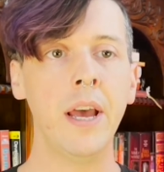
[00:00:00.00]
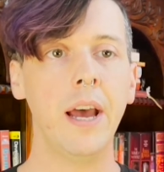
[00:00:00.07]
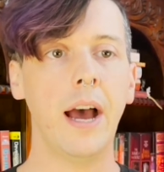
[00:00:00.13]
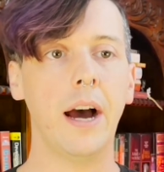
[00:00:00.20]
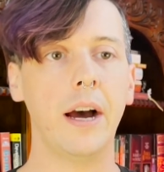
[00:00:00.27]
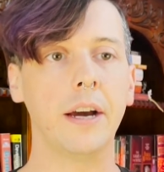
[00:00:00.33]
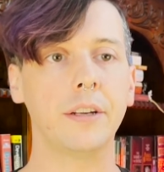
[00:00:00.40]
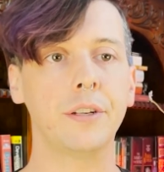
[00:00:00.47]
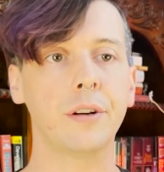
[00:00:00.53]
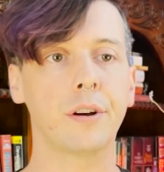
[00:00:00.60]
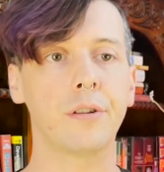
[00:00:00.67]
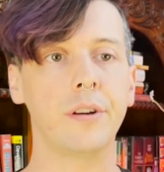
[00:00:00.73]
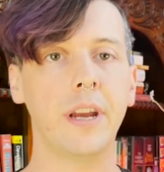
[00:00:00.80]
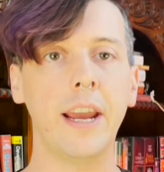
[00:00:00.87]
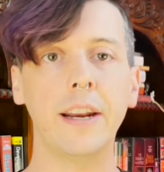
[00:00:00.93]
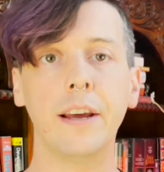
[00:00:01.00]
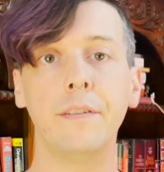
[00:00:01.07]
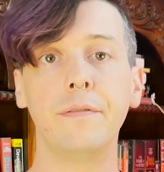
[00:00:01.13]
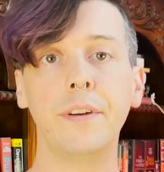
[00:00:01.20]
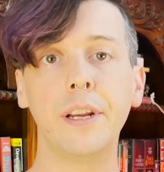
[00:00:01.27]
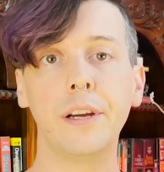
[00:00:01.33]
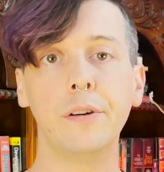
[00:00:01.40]
to create a
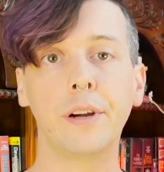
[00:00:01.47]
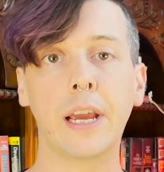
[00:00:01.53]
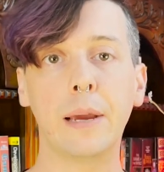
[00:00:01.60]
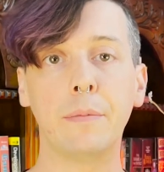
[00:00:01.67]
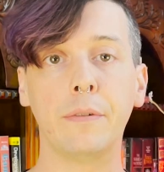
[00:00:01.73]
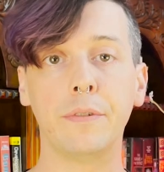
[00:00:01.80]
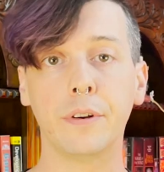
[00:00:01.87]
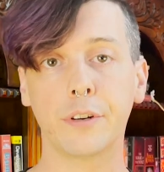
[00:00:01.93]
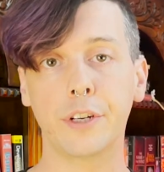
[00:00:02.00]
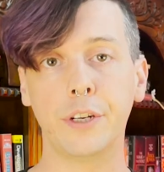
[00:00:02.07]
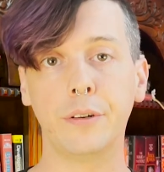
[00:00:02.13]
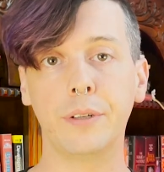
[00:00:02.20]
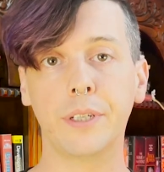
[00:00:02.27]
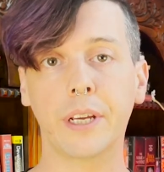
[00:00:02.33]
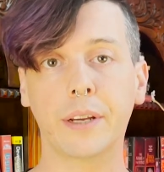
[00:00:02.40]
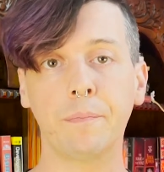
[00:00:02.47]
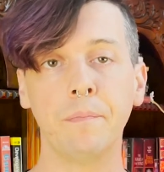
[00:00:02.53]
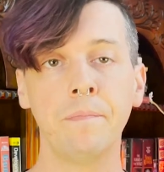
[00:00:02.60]
video game of your choosing.